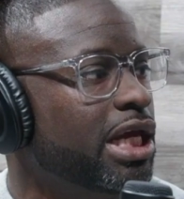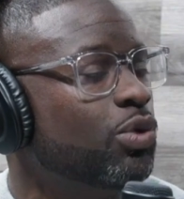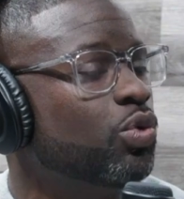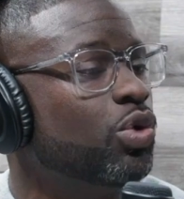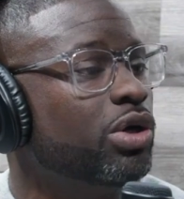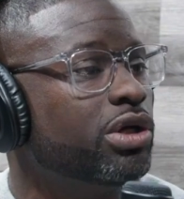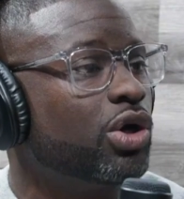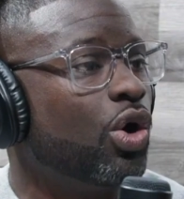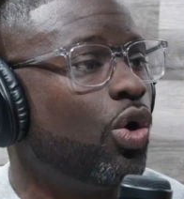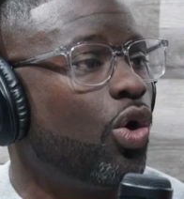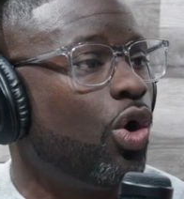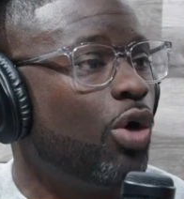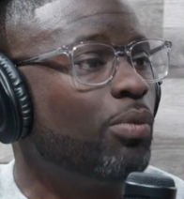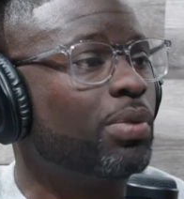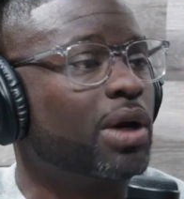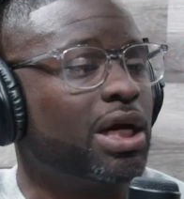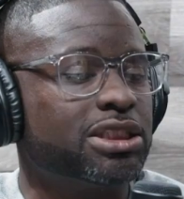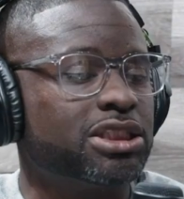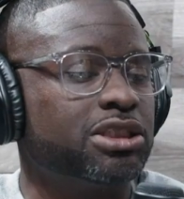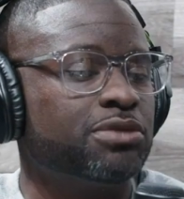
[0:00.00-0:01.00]
He wouldn't go home
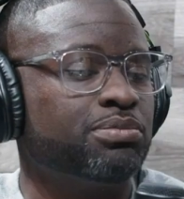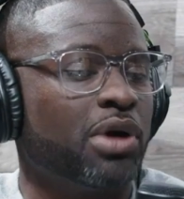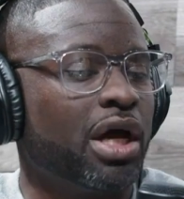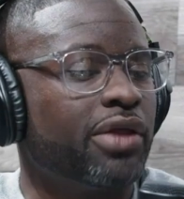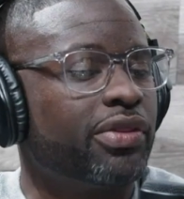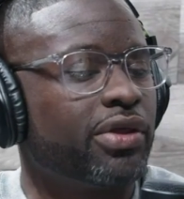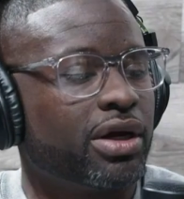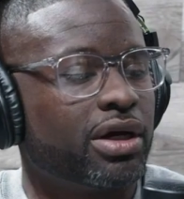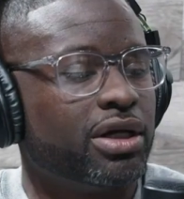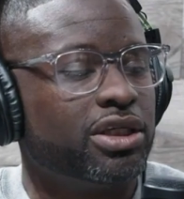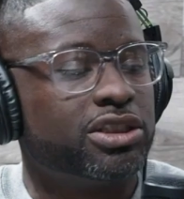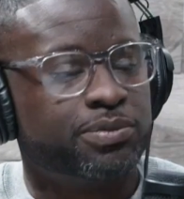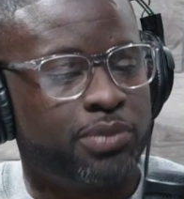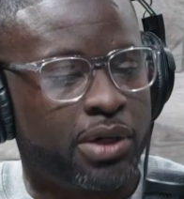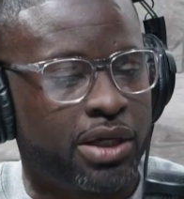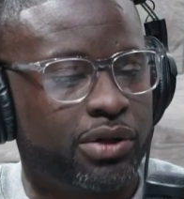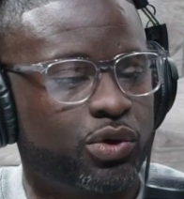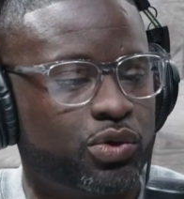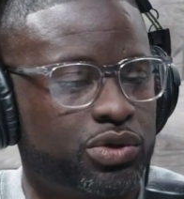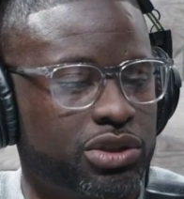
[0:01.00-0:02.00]
because his brother
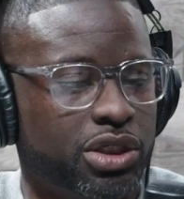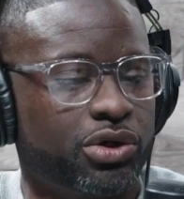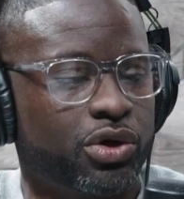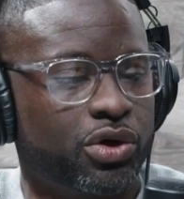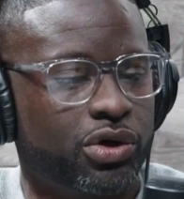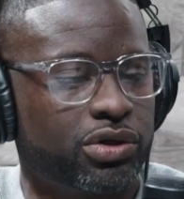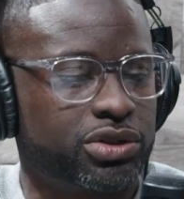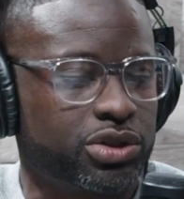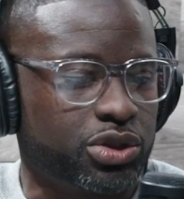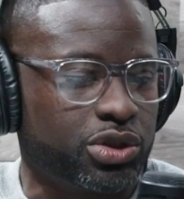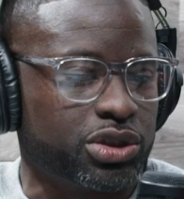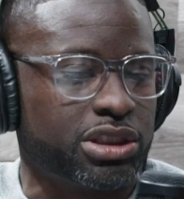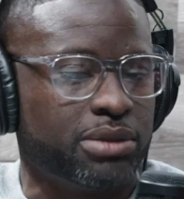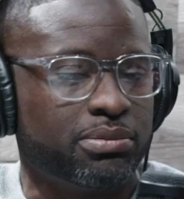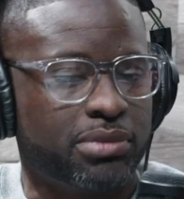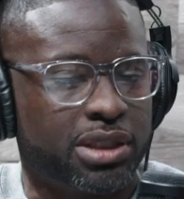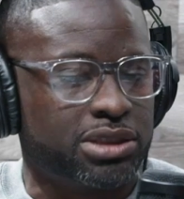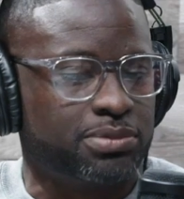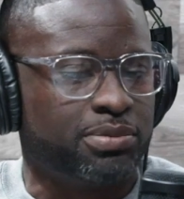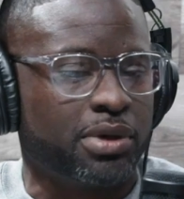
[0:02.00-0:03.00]
who's a
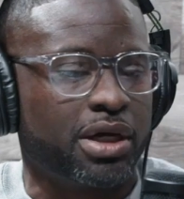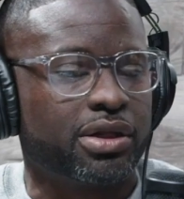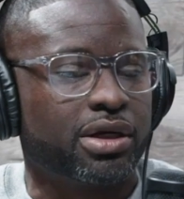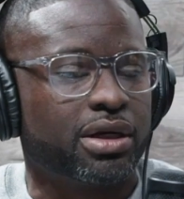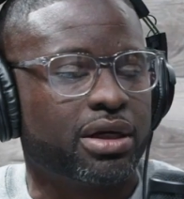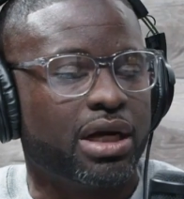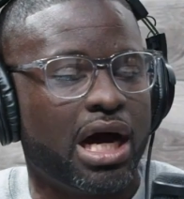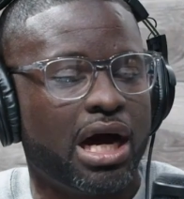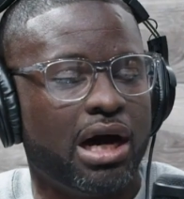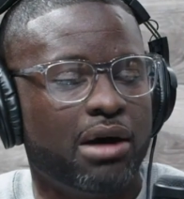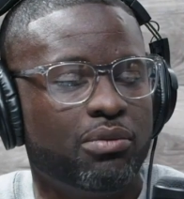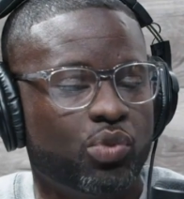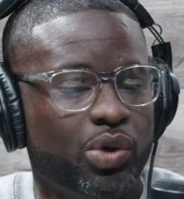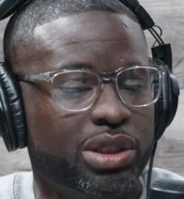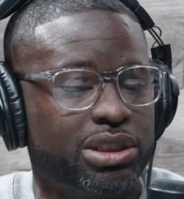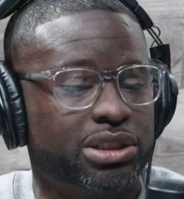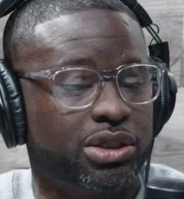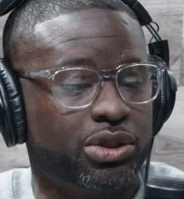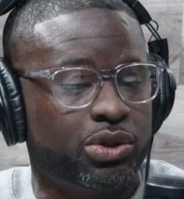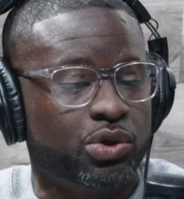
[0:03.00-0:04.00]
neurosurgeon, but his brother
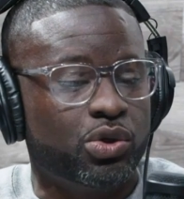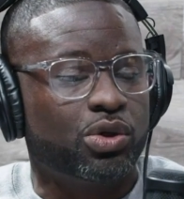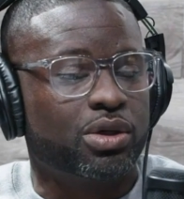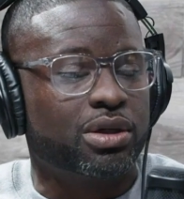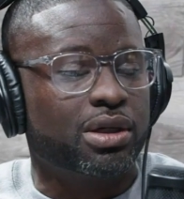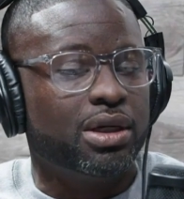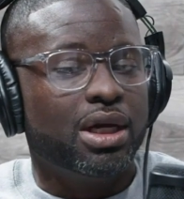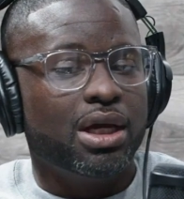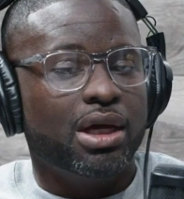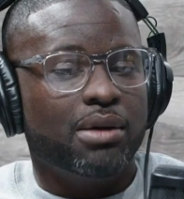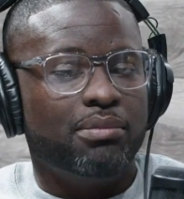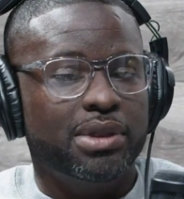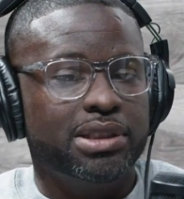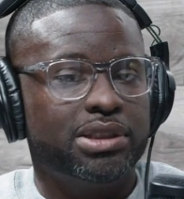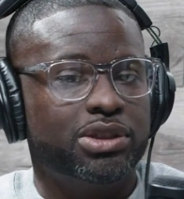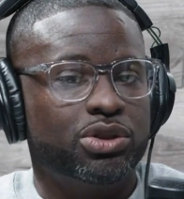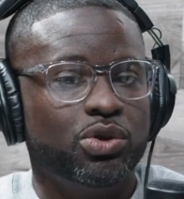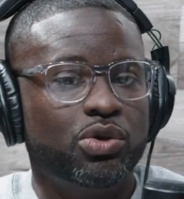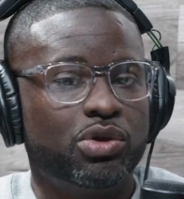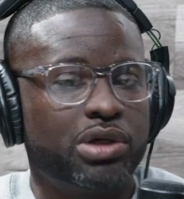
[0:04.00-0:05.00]
went to Duke.
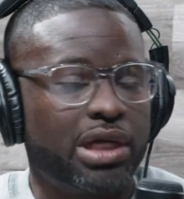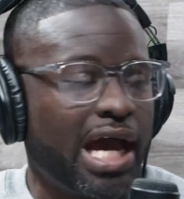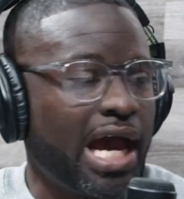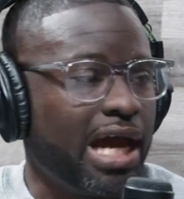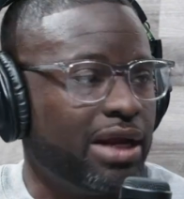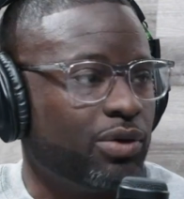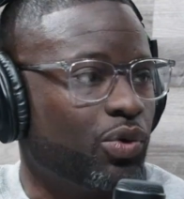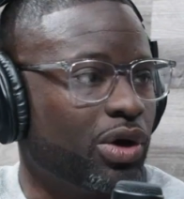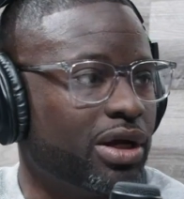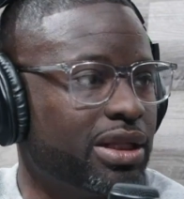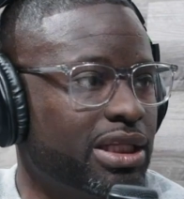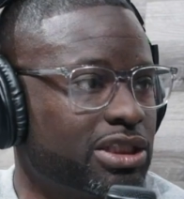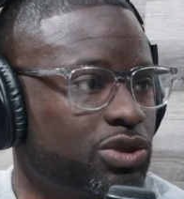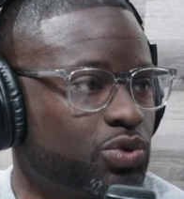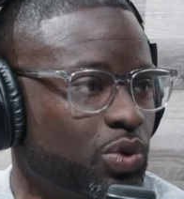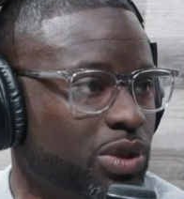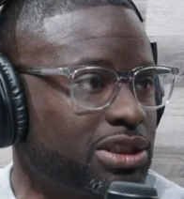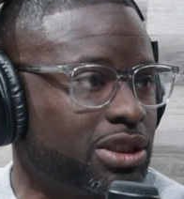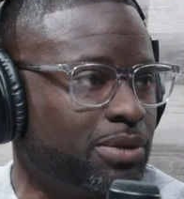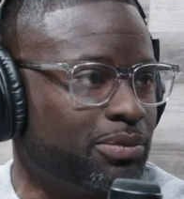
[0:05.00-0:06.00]
But Duke and where this
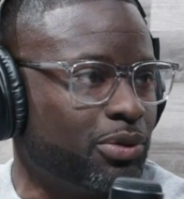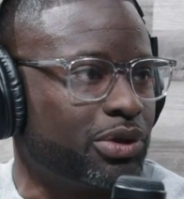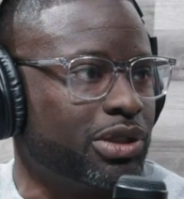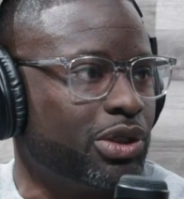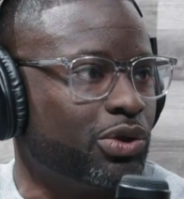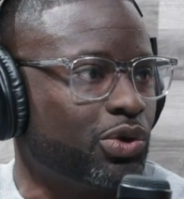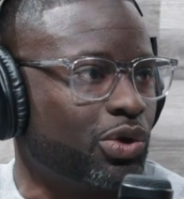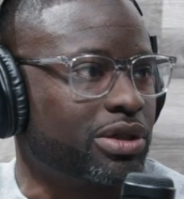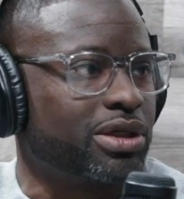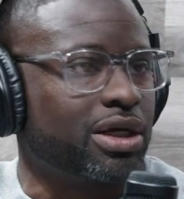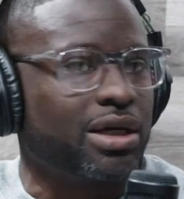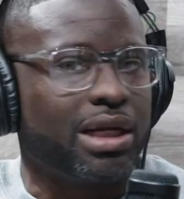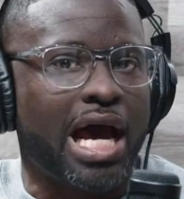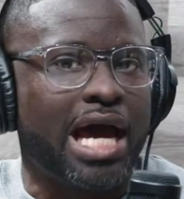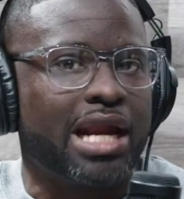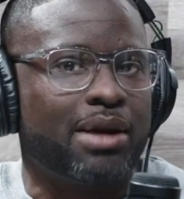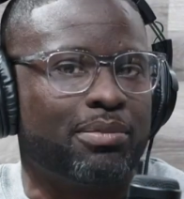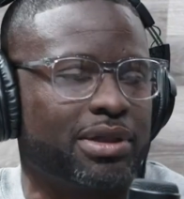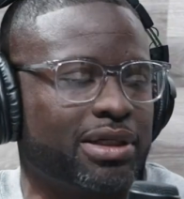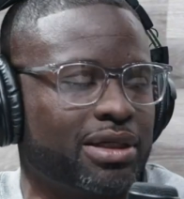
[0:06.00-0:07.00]
was, they're both in North
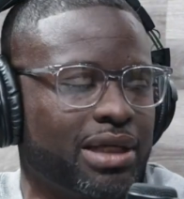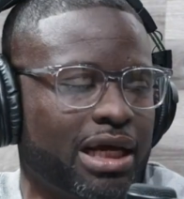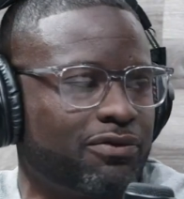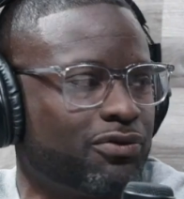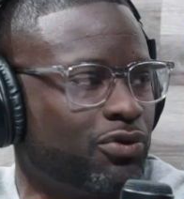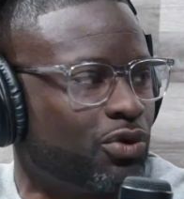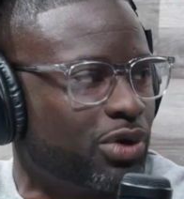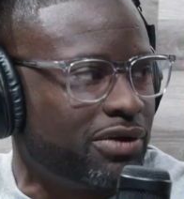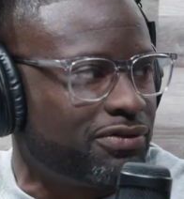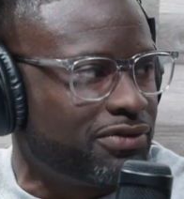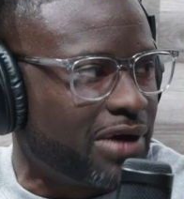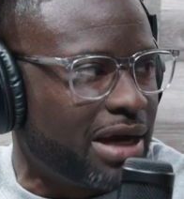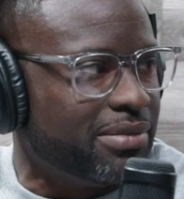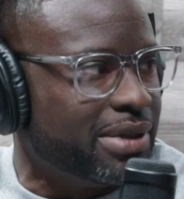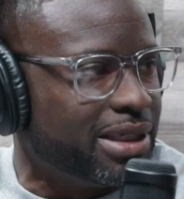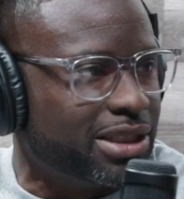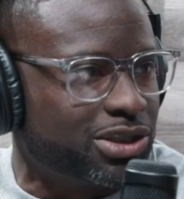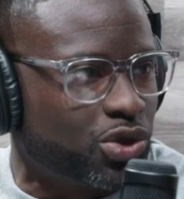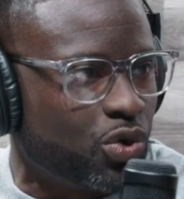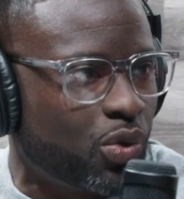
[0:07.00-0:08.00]
Carolina, but they're like 45
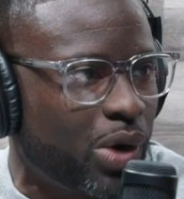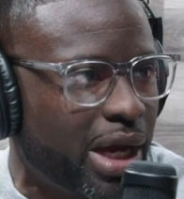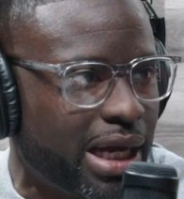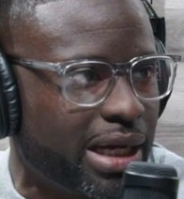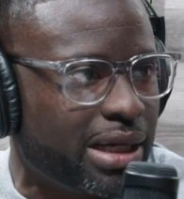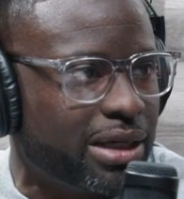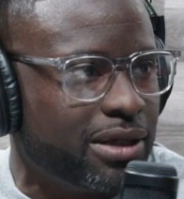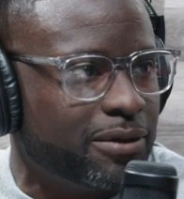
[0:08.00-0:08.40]
minutes away.